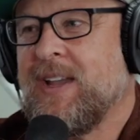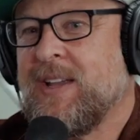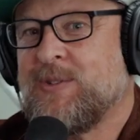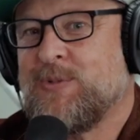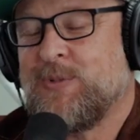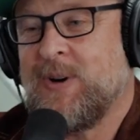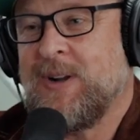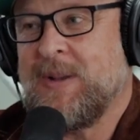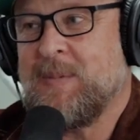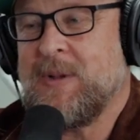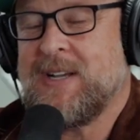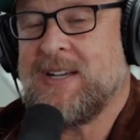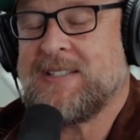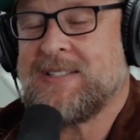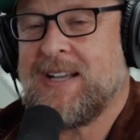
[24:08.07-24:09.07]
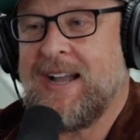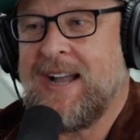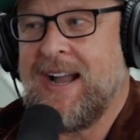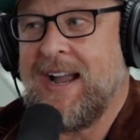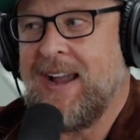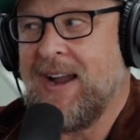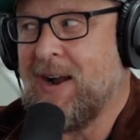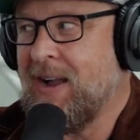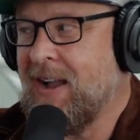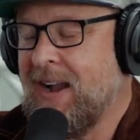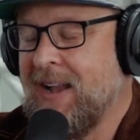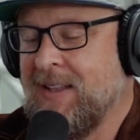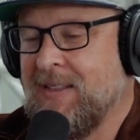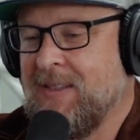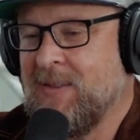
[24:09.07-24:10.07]
it's funny because I
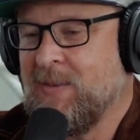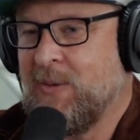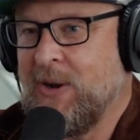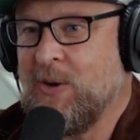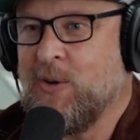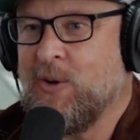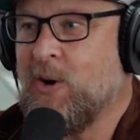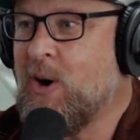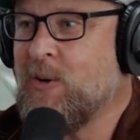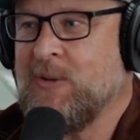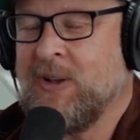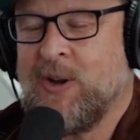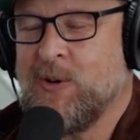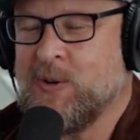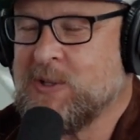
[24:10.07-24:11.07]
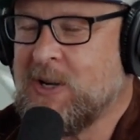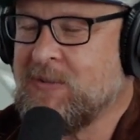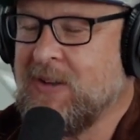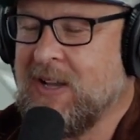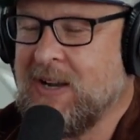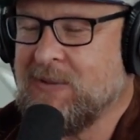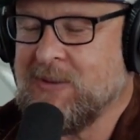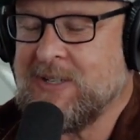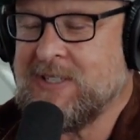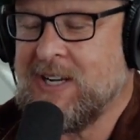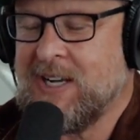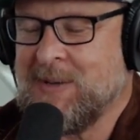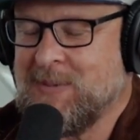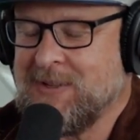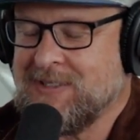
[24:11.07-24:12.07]
when I go golfing, it goes off every
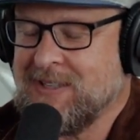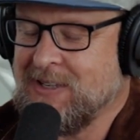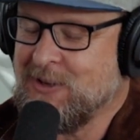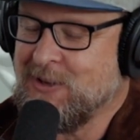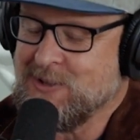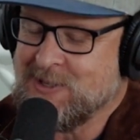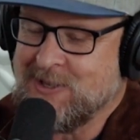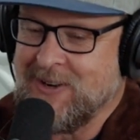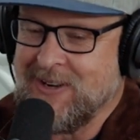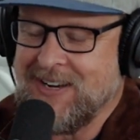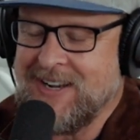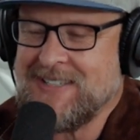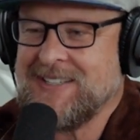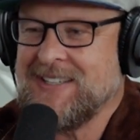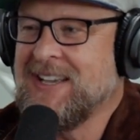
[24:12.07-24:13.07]
time. And it's like, oh, sorry, guys.